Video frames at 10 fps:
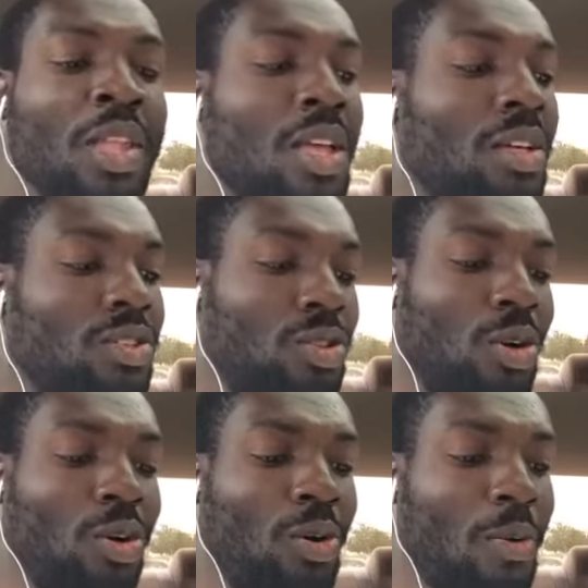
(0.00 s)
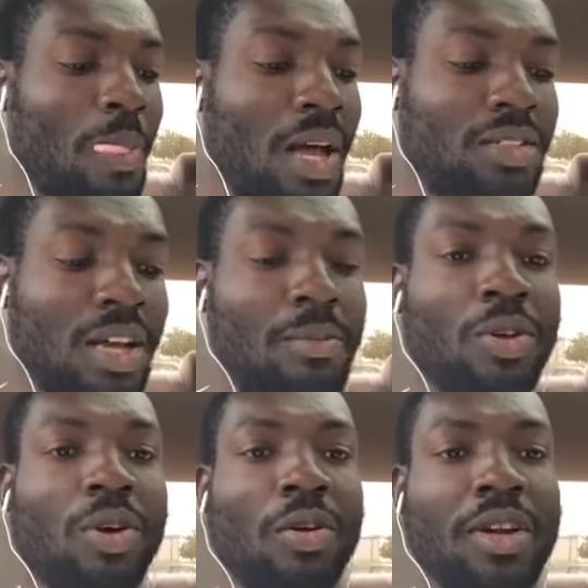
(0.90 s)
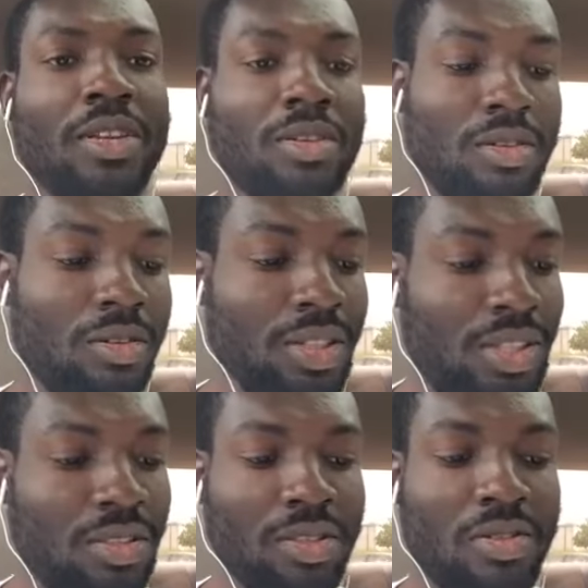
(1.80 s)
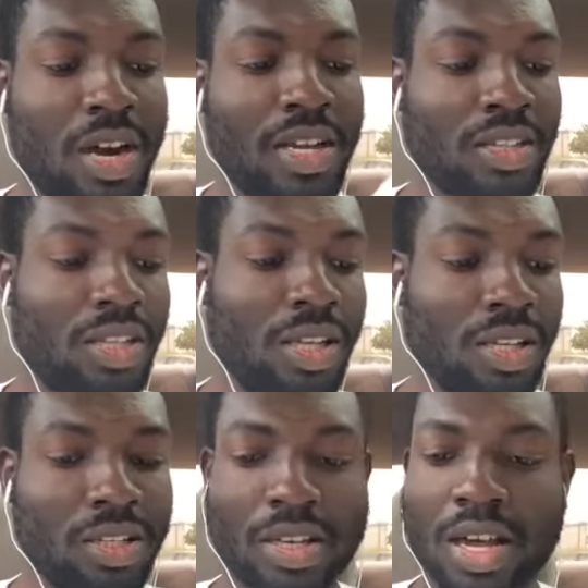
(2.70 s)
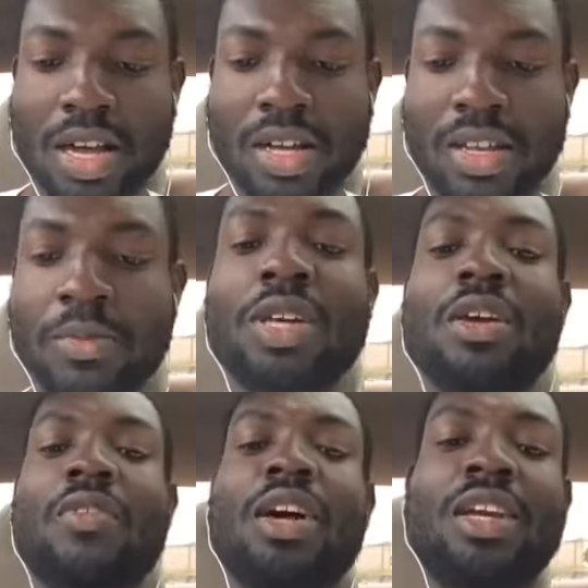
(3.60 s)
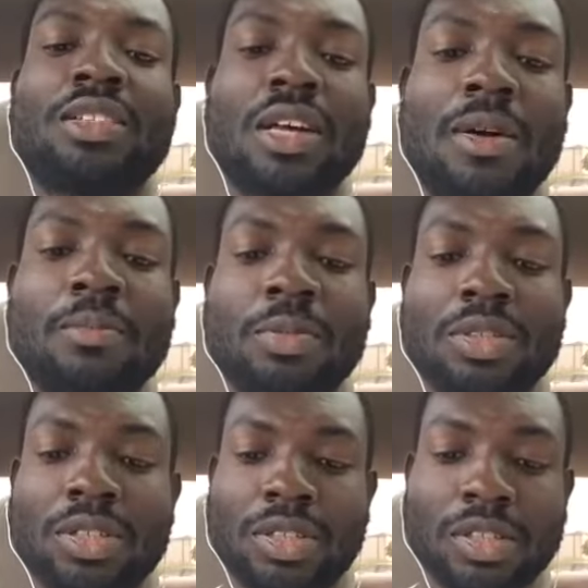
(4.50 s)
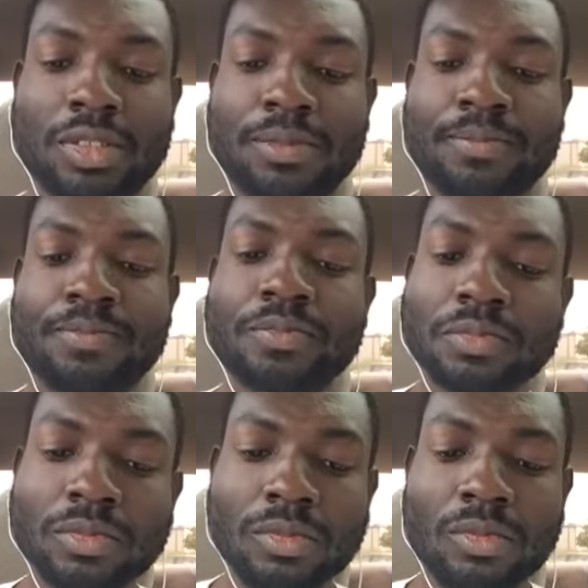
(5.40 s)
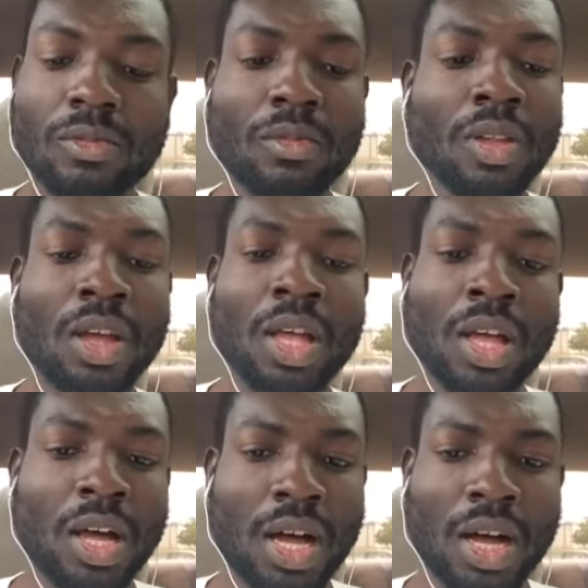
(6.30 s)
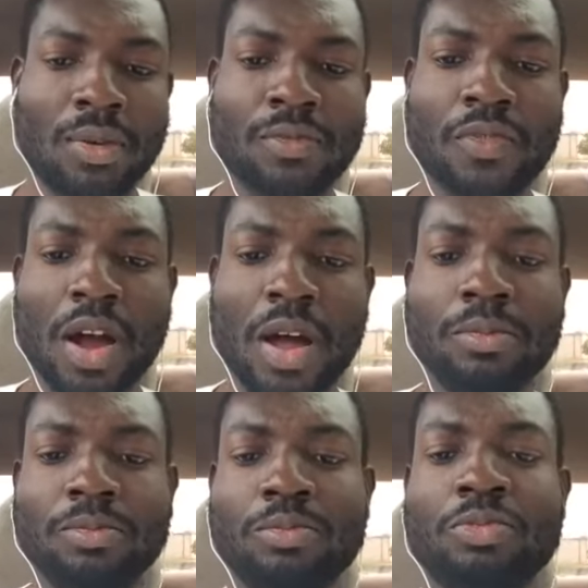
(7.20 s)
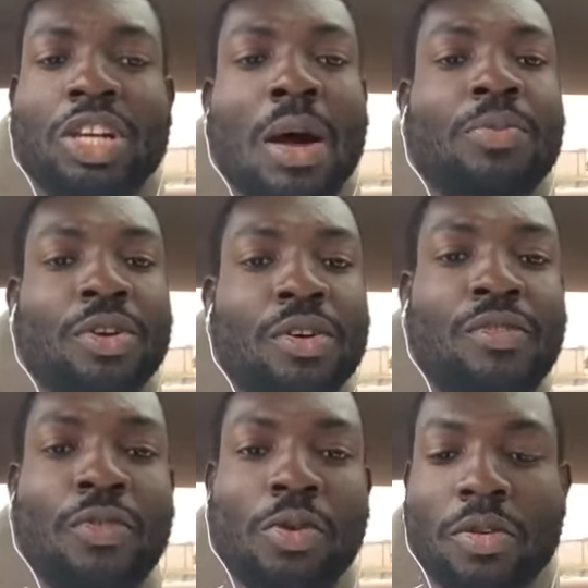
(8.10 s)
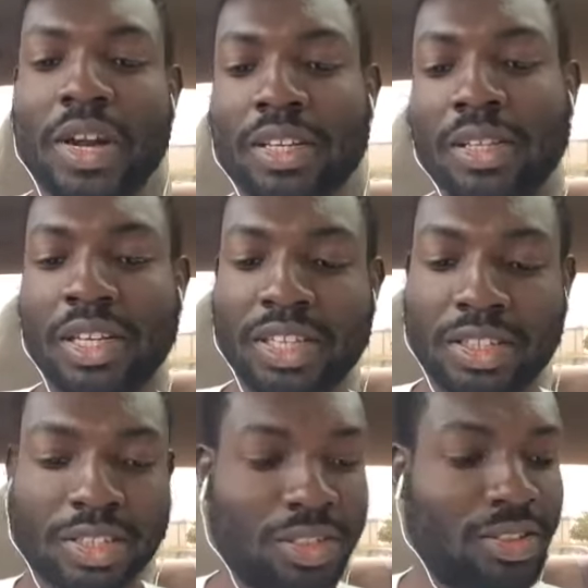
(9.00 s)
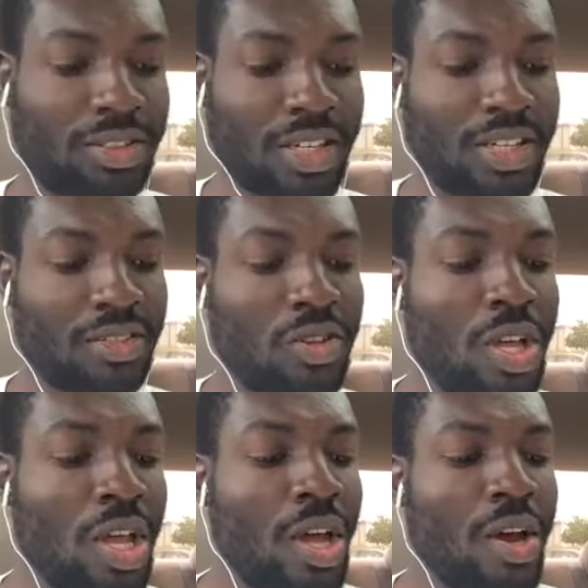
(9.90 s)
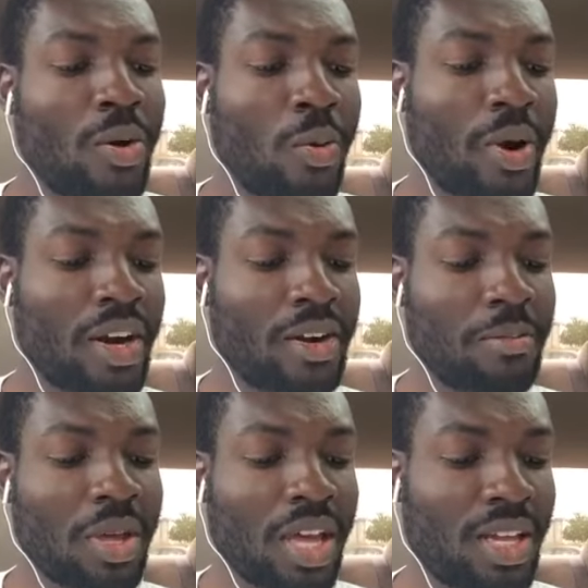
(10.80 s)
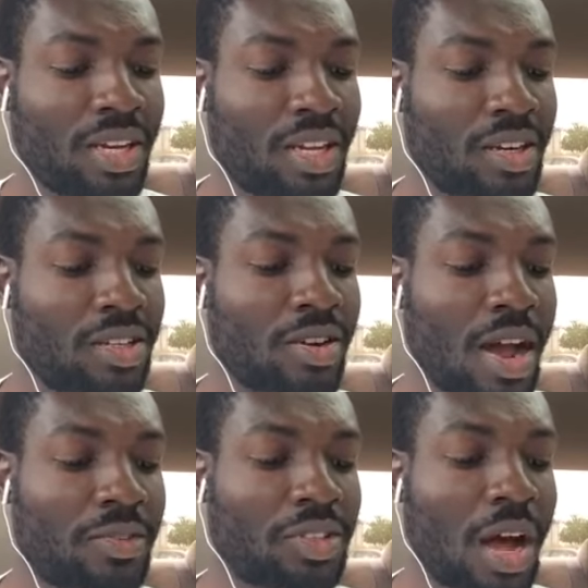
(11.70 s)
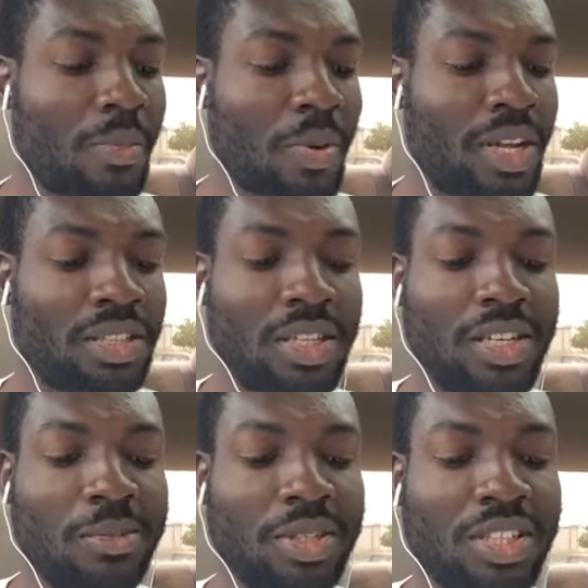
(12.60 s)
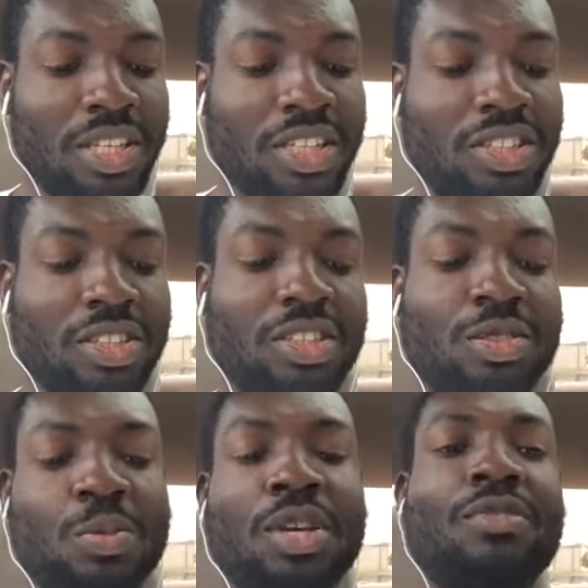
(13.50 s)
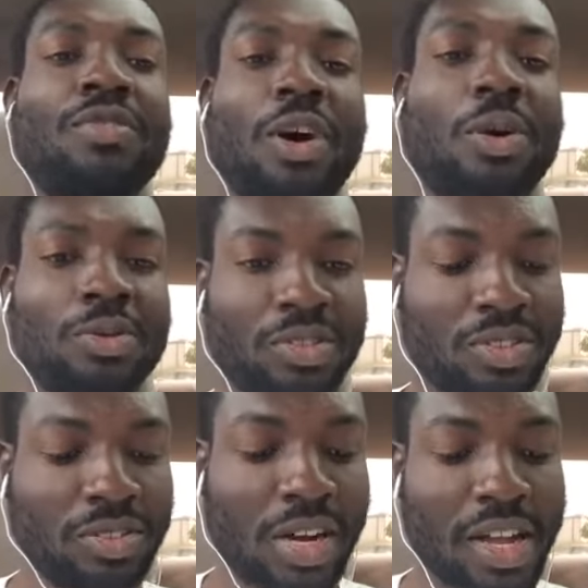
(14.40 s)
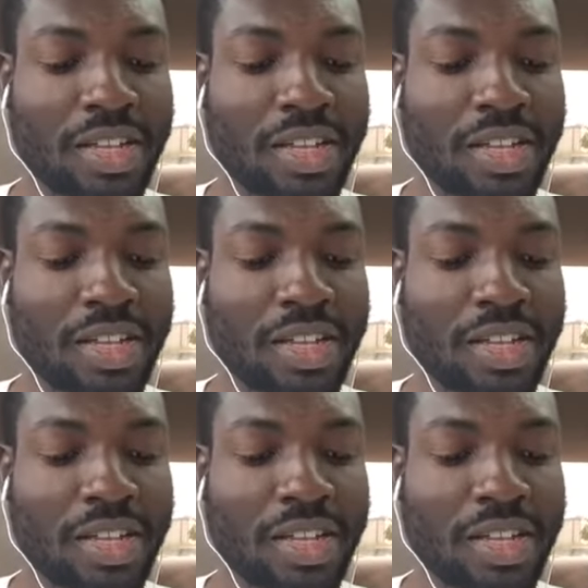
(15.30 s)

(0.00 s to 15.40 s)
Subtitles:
So as I'm going through it, right, let me give you an example here. From Chapter 4, Regulations, right? Where may an aircraft's operating limitations be found, right?